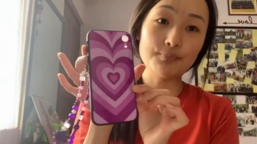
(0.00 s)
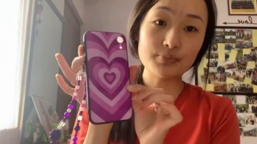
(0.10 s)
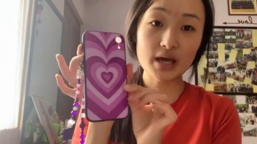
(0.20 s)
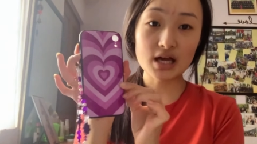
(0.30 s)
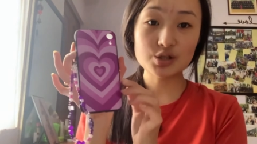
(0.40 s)

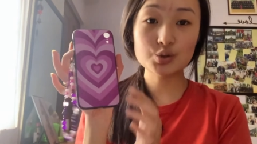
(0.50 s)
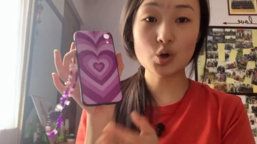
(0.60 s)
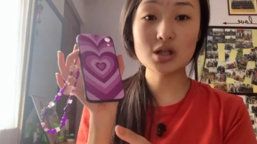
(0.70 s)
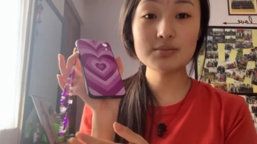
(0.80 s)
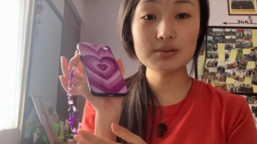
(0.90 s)
yeah to
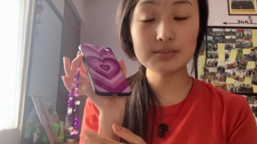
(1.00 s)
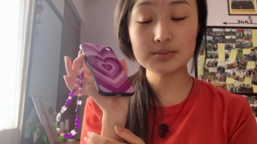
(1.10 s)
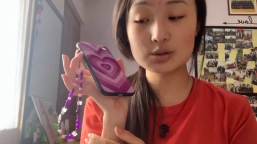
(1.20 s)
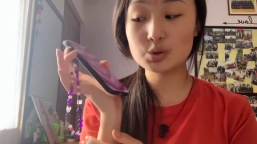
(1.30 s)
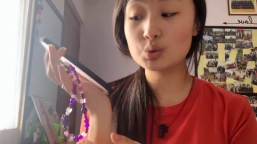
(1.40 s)
all the
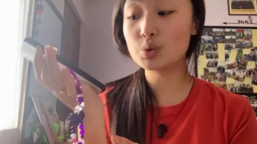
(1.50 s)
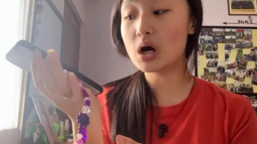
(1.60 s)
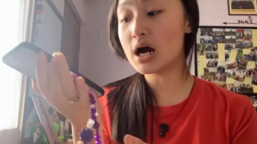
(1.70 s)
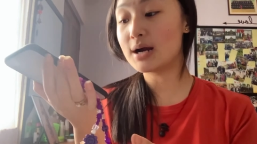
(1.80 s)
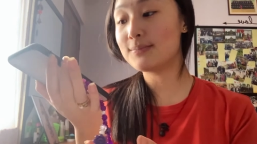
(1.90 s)
people who
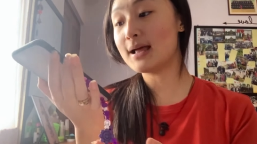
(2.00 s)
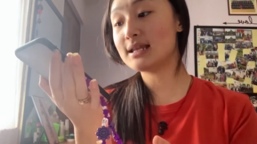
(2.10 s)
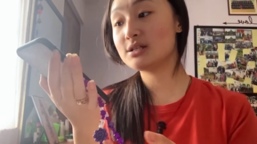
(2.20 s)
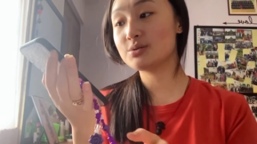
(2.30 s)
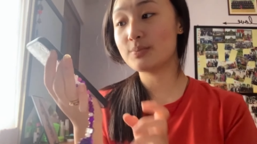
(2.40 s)
are
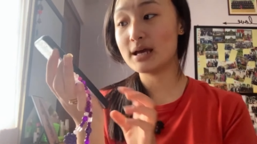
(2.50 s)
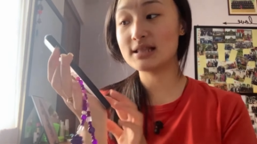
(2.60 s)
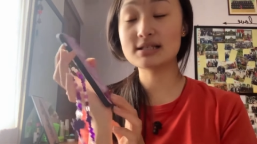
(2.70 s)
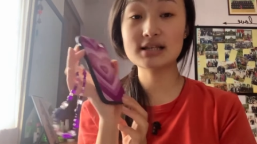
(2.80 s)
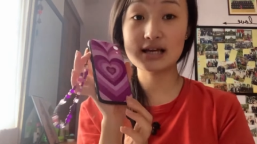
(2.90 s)
planning to buy
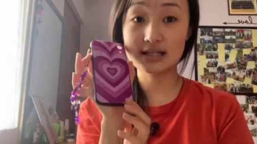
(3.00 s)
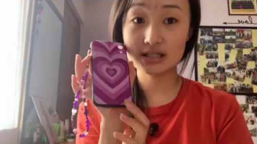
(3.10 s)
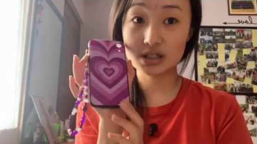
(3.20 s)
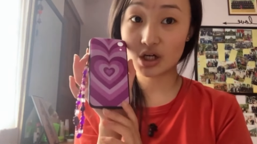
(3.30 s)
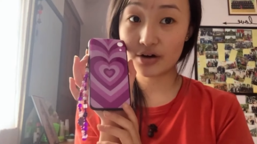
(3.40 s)
this kind
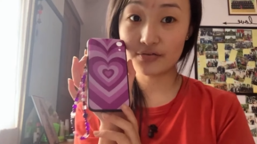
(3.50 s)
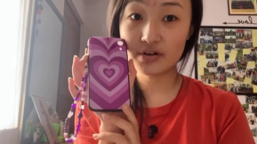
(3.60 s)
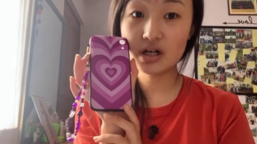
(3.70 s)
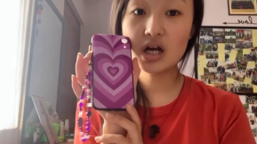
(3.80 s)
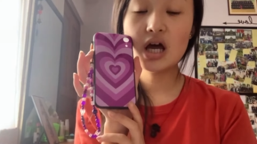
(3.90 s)
of cover